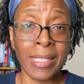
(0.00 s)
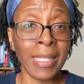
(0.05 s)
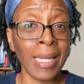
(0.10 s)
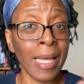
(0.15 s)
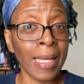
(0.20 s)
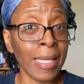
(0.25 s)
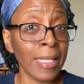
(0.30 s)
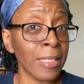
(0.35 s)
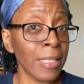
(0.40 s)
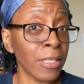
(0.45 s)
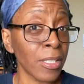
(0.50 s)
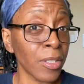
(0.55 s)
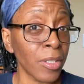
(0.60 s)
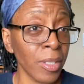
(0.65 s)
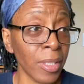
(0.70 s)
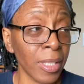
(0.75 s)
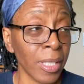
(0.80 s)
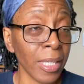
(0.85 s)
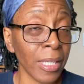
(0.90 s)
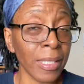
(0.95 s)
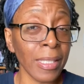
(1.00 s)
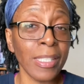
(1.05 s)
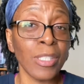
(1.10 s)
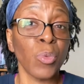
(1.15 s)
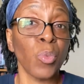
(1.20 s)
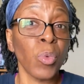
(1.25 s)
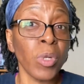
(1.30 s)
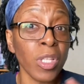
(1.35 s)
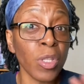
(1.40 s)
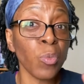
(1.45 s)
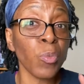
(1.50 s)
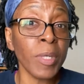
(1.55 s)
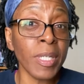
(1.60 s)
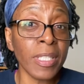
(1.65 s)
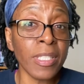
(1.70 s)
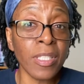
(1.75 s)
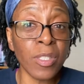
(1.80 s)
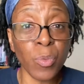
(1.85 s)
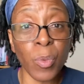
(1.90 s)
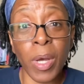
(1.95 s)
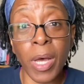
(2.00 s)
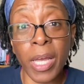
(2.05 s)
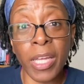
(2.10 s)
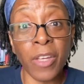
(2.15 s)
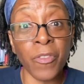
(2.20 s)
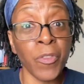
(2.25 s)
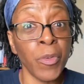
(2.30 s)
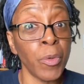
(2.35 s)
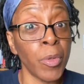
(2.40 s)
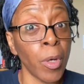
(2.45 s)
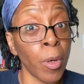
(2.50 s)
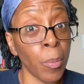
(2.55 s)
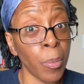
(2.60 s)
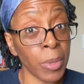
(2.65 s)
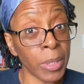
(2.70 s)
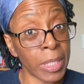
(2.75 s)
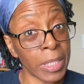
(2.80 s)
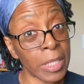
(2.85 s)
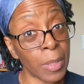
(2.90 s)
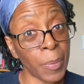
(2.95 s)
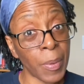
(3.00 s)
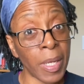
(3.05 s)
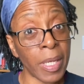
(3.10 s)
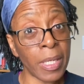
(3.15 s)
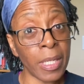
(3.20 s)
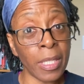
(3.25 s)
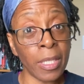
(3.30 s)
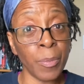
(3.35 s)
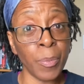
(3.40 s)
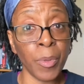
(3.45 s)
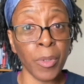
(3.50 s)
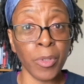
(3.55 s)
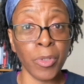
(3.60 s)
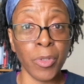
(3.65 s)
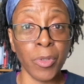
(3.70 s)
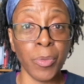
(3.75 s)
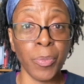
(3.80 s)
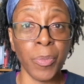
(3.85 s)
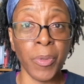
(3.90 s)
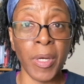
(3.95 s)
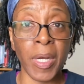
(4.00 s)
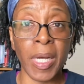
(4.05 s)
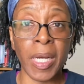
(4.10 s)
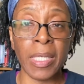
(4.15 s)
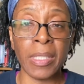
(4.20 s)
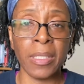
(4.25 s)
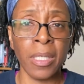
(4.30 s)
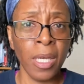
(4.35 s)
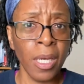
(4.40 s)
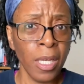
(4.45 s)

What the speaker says: And I guess that's a good thing. That's one of the reasons why if you don't participate in the BookTube Prize,